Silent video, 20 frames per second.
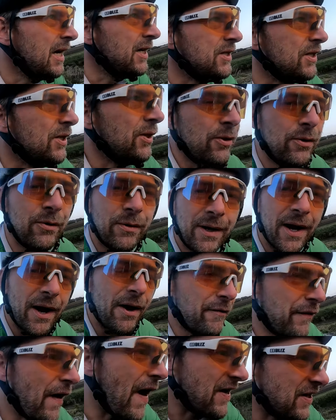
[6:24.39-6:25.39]
to
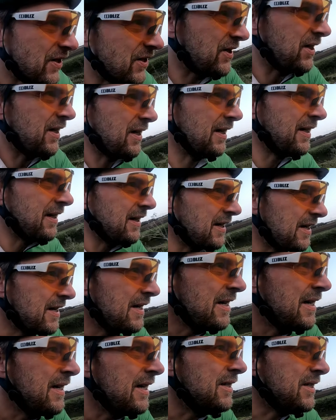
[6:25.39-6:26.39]
go fast,
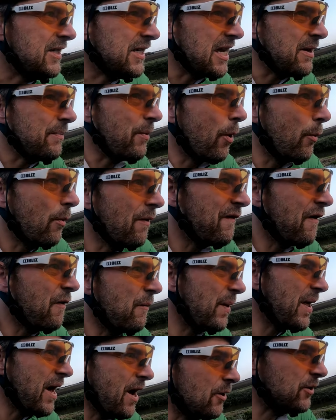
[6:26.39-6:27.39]
to keep up with
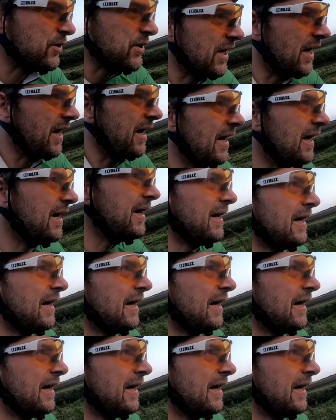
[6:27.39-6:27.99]
everybody else there,